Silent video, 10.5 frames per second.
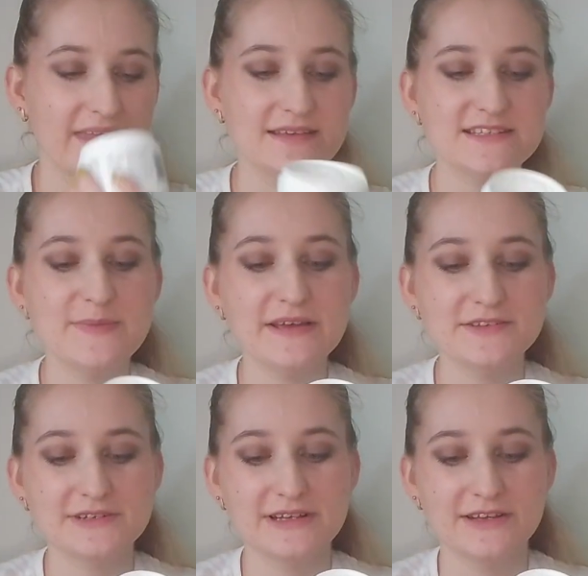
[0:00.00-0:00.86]
It
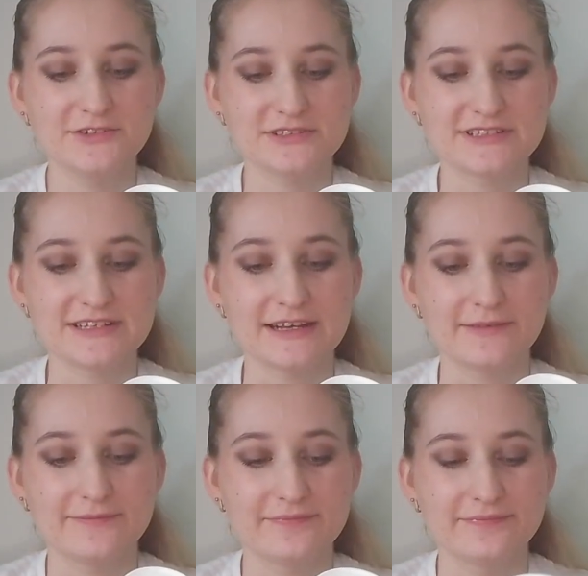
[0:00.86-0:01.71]
smells really
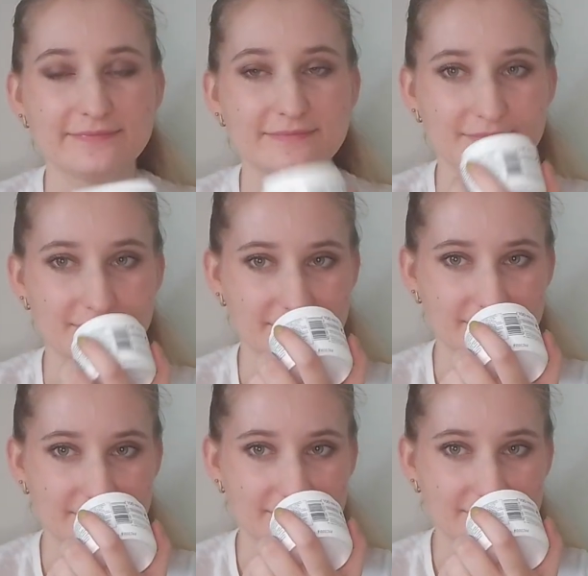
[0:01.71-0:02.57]
interesting.
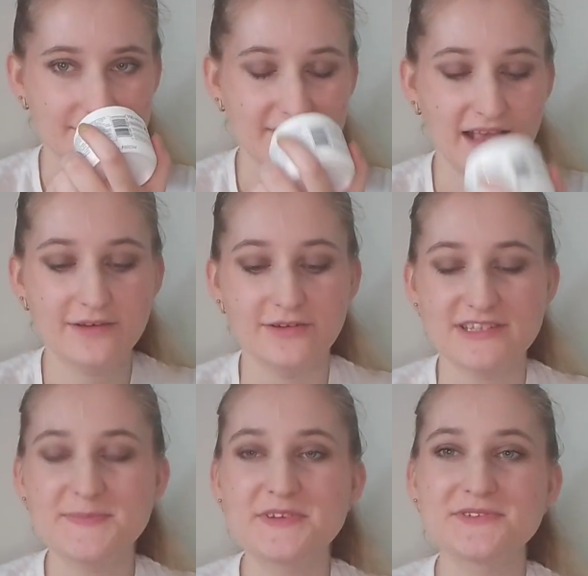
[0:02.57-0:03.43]
I don't know,
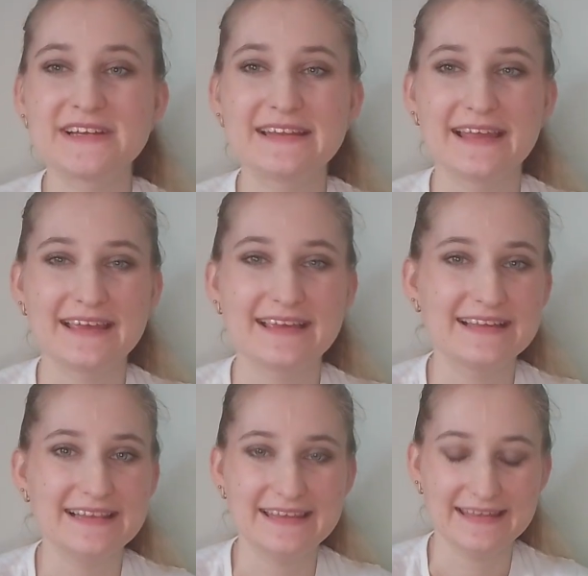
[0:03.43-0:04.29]
it smells really like
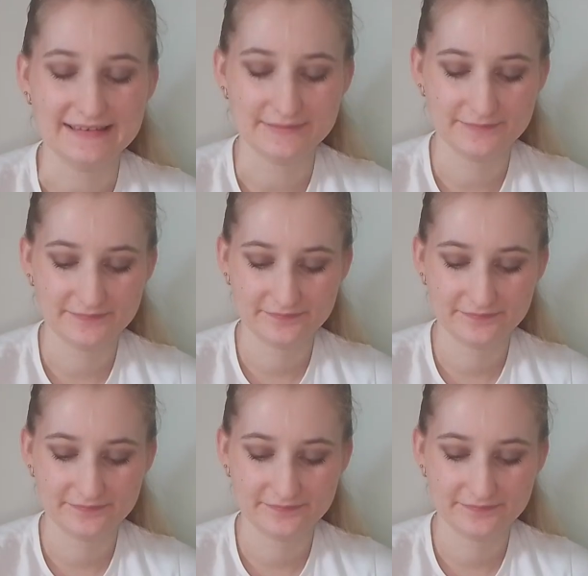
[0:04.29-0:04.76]
clean.